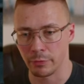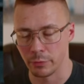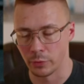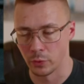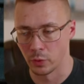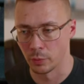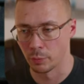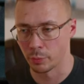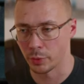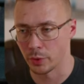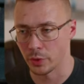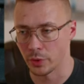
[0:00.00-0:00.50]

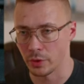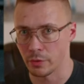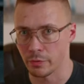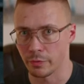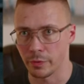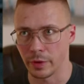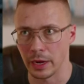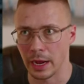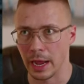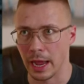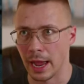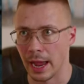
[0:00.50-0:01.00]
foolproof.
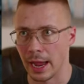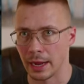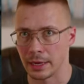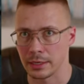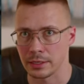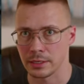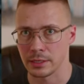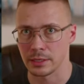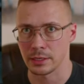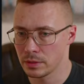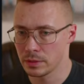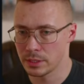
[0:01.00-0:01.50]
It
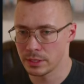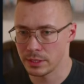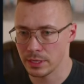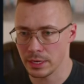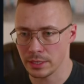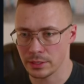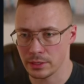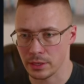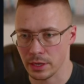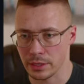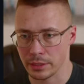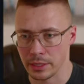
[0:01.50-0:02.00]
adds, it
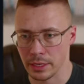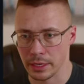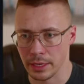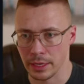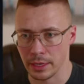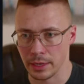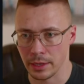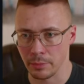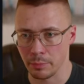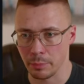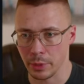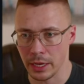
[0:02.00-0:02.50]
says on
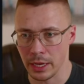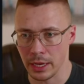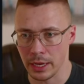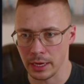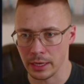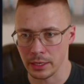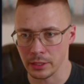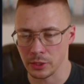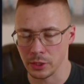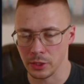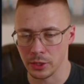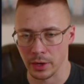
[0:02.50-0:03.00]
the
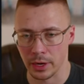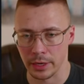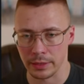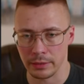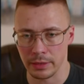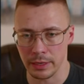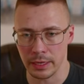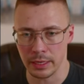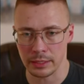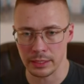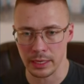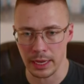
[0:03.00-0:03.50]
page here, I
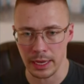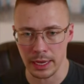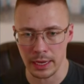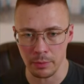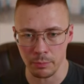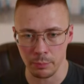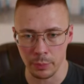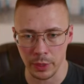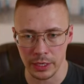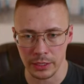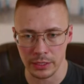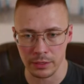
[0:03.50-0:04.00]
think it's
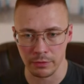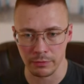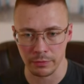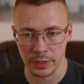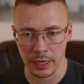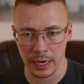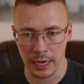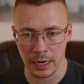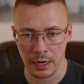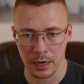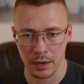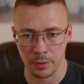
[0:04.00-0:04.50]
eight bits of
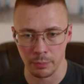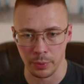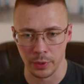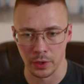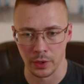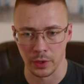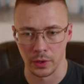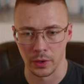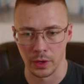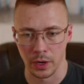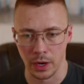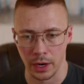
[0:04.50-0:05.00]
data
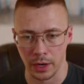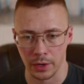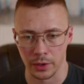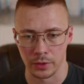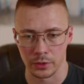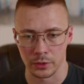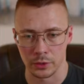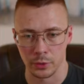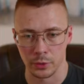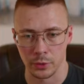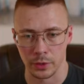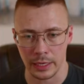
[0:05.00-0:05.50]
per one
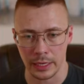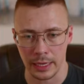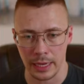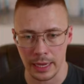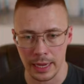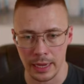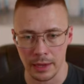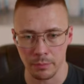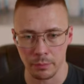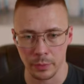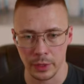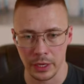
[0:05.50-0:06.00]
hundred
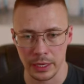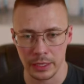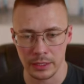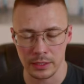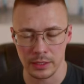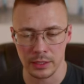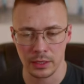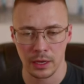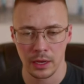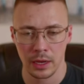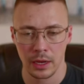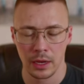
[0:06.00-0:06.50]
twenty-eight
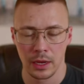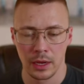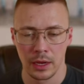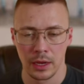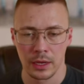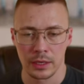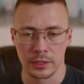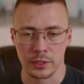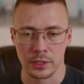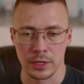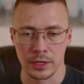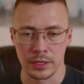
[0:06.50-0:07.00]
bits.
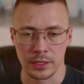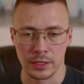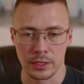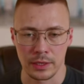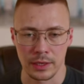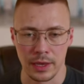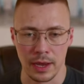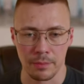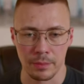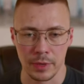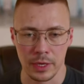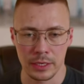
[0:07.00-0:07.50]
It says
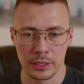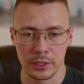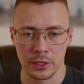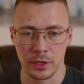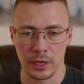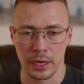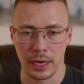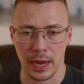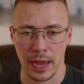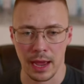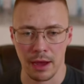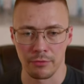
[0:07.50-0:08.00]
that means you
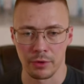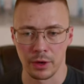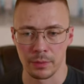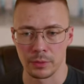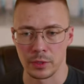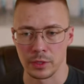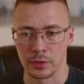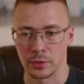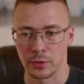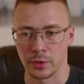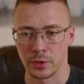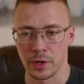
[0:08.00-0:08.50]
can have up
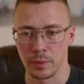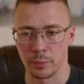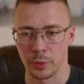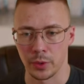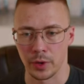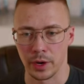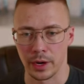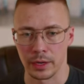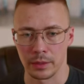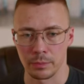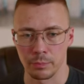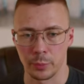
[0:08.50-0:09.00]
to three
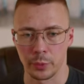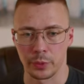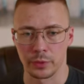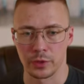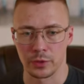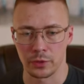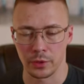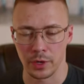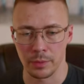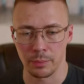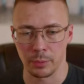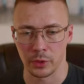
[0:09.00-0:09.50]

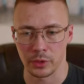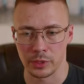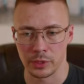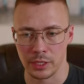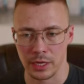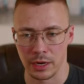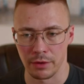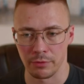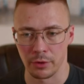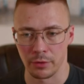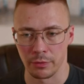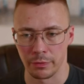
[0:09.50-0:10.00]

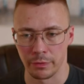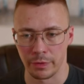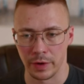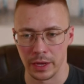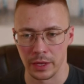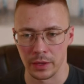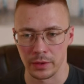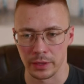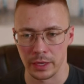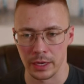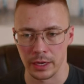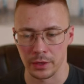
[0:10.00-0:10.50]
percent of your
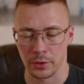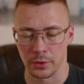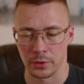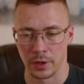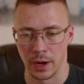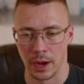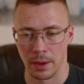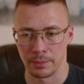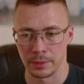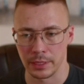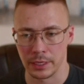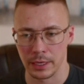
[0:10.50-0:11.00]
file get
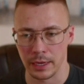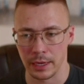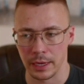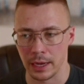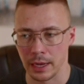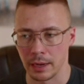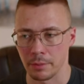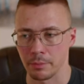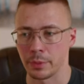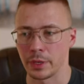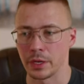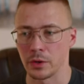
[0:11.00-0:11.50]
corrupt,
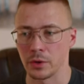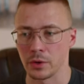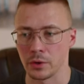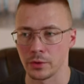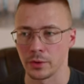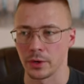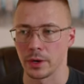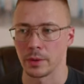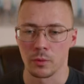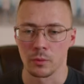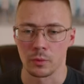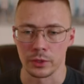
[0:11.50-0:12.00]
and
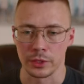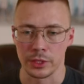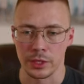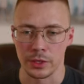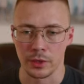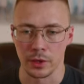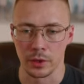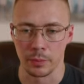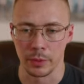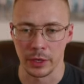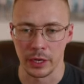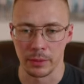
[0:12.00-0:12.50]
PicoCrypt will
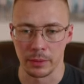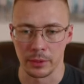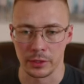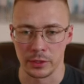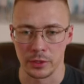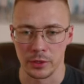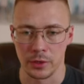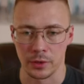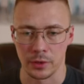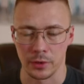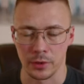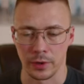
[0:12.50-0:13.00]
still be able
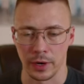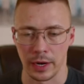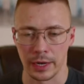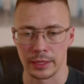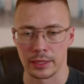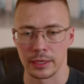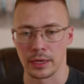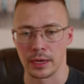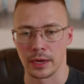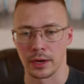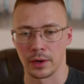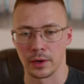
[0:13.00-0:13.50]
to correct
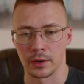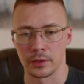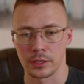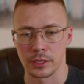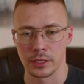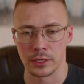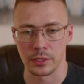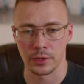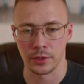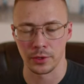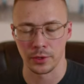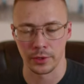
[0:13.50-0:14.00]
the errors
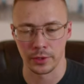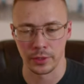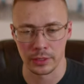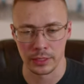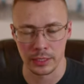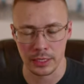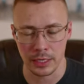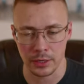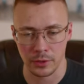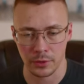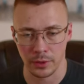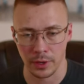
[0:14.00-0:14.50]
and de
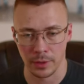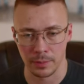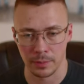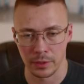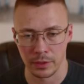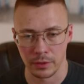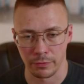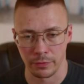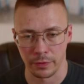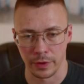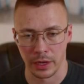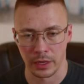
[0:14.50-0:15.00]
decrypt
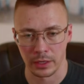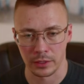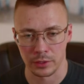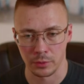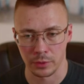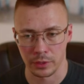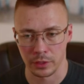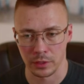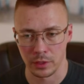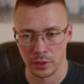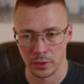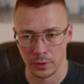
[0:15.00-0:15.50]
the files
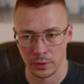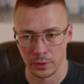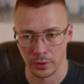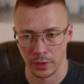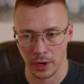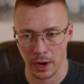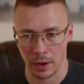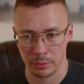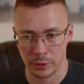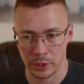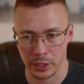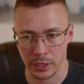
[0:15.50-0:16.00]
with no
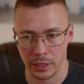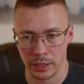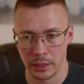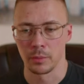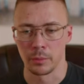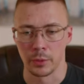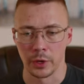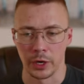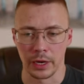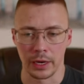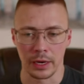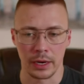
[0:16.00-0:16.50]
corruption.
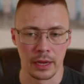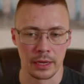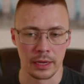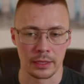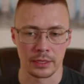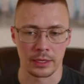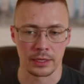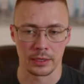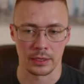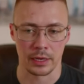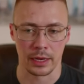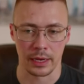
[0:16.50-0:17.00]
But it
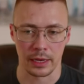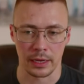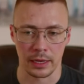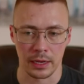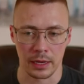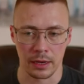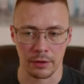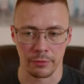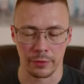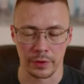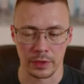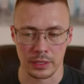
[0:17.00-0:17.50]
says, like,
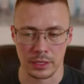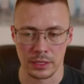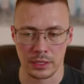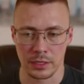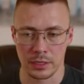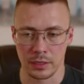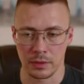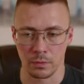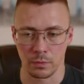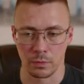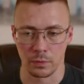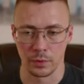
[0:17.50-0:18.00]
if
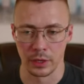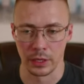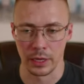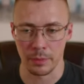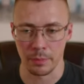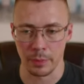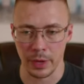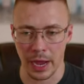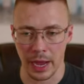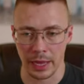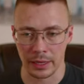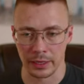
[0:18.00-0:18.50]
it's really
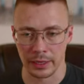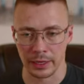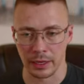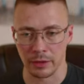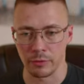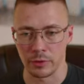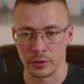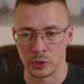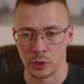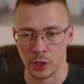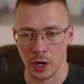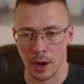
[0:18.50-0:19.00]
bad, like
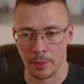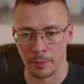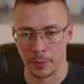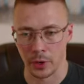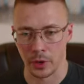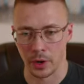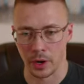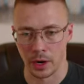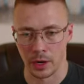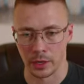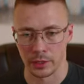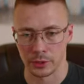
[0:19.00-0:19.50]
if you drop
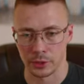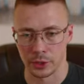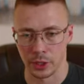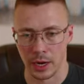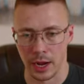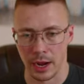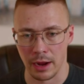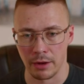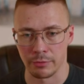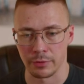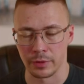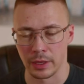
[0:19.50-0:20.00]
your hard
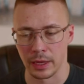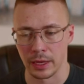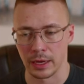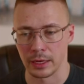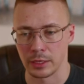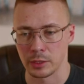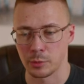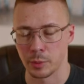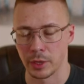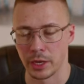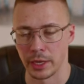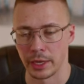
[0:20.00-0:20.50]
drive, then
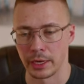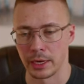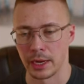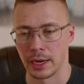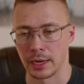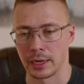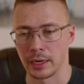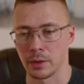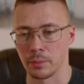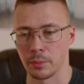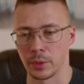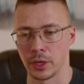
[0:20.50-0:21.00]
it's probably
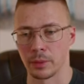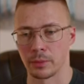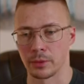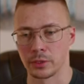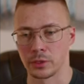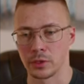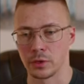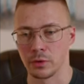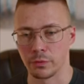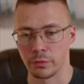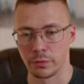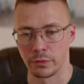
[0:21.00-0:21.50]
not going to be able
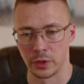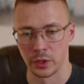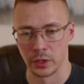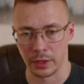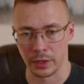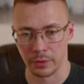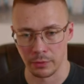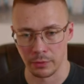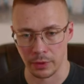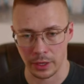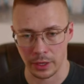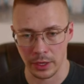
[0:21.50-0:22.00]
to
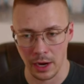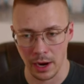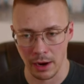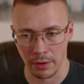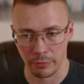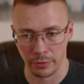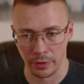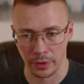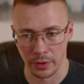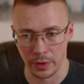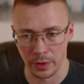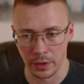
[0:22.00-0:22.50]
fully
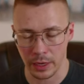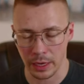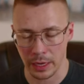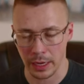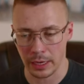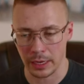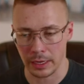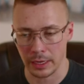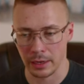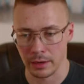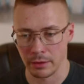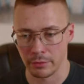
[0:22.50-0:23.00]
recover
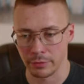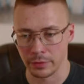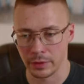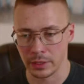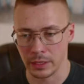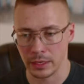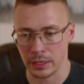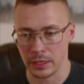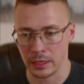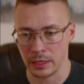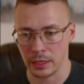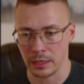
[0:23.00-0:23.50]
any of
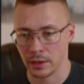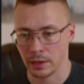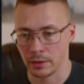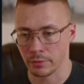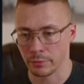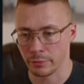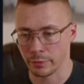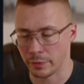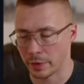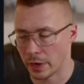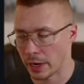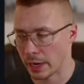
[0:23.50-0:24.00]
the
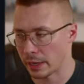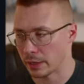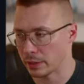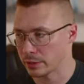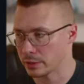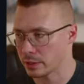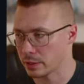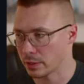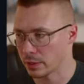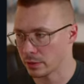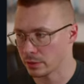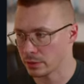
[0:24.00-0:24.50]

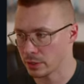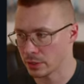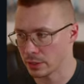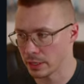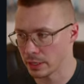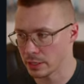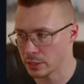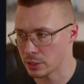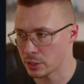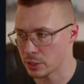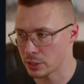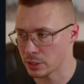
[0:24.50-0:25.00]
files there. So
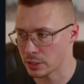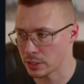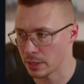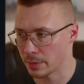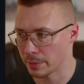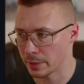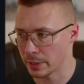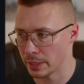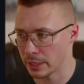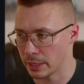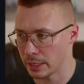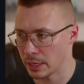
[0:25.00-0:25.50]
that's just
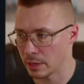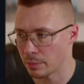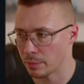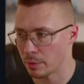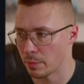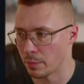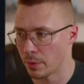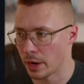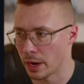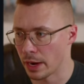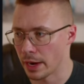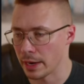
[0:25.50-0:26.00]
something to keep in
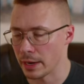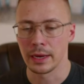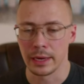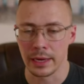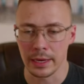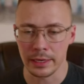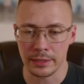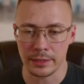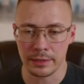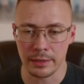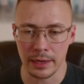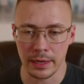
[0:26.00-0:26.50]
mind.
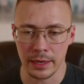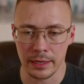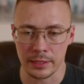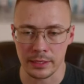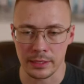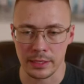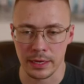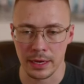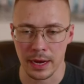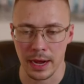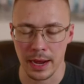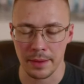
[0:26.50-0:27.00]
Next thing is
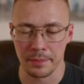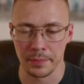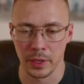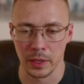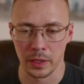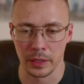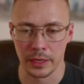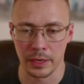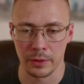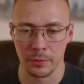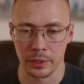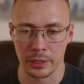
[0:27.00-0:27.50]

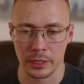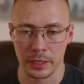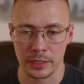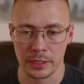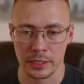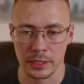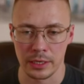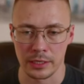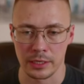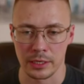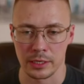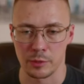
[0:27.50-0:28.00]
deniability. What
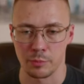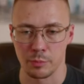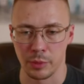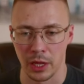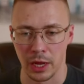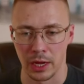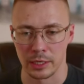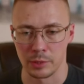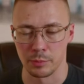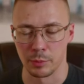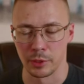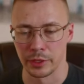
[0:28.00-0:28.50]
this is is
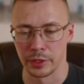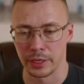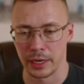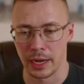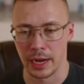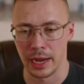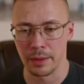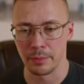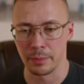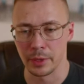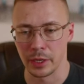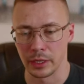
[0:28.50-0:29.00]
plausible
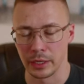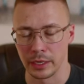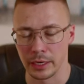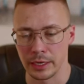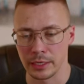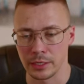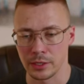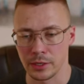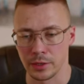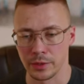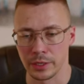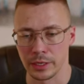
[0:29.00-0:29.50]
deniability.
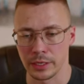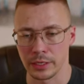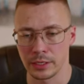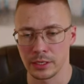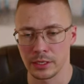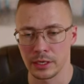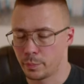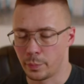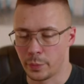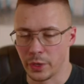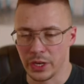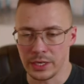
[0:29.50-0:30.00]
So
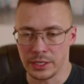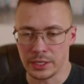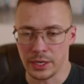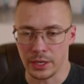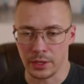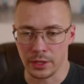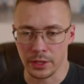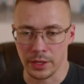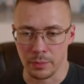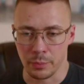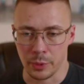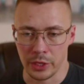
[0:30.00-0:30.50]
this
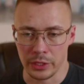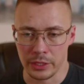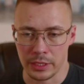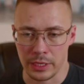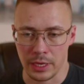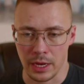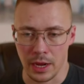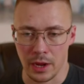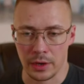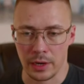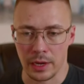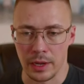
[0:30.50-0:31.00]
basically puts
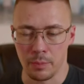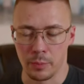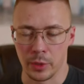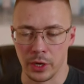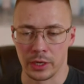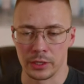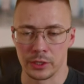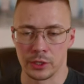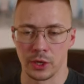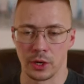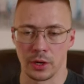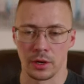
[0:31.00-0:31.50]
out a
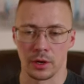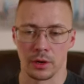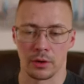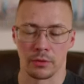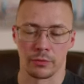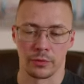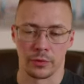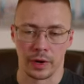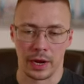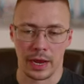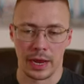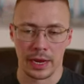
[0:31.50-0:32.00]
bunch of
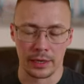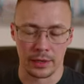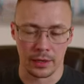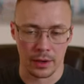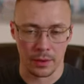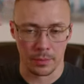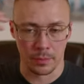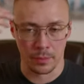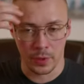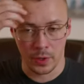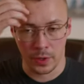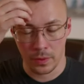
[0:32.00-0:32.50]

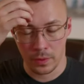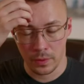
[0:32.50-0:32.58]
random